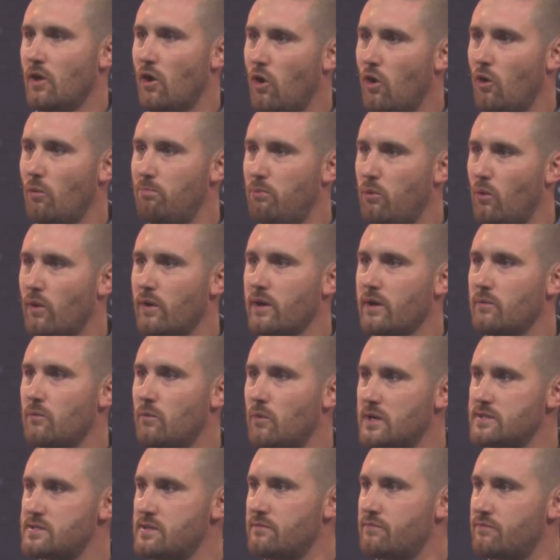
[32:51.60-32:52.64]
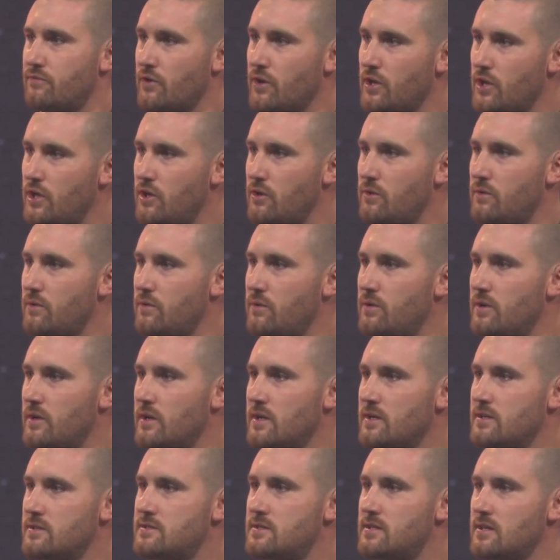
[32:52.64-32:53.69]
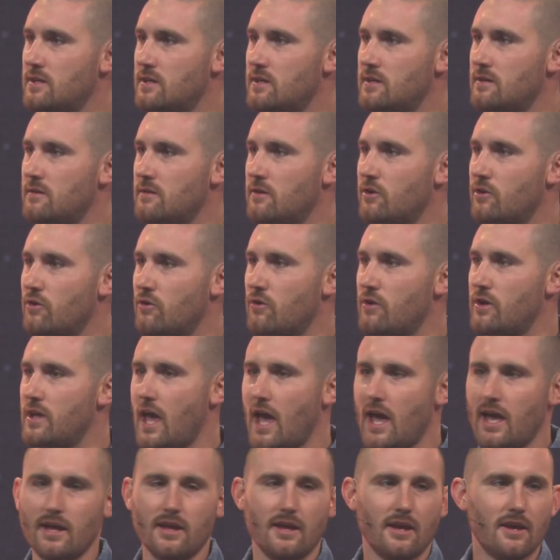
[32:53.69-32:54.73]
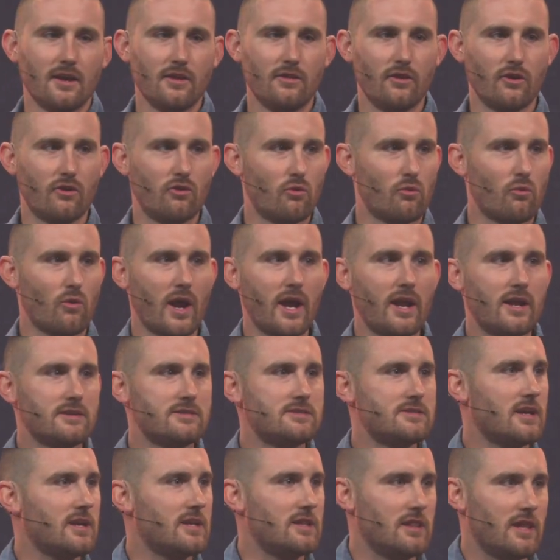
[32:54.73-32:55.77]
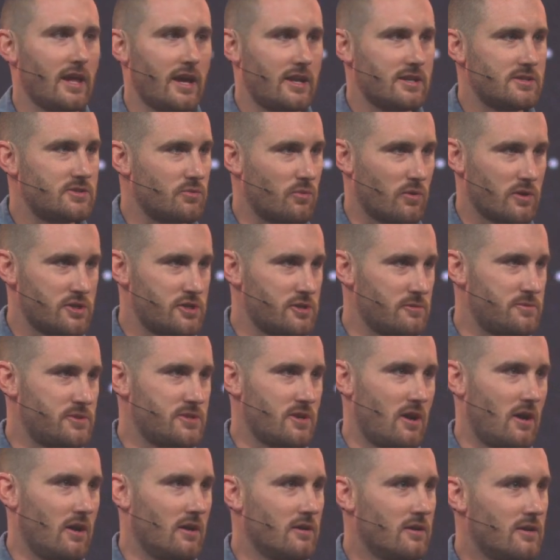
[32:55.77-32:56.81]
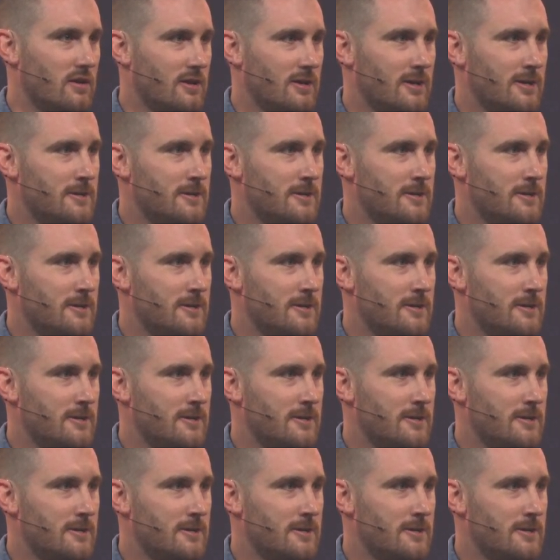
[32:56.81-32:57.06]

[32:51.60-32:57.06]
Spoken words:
The whole point wasn't for you to create the greatest and latest worship song.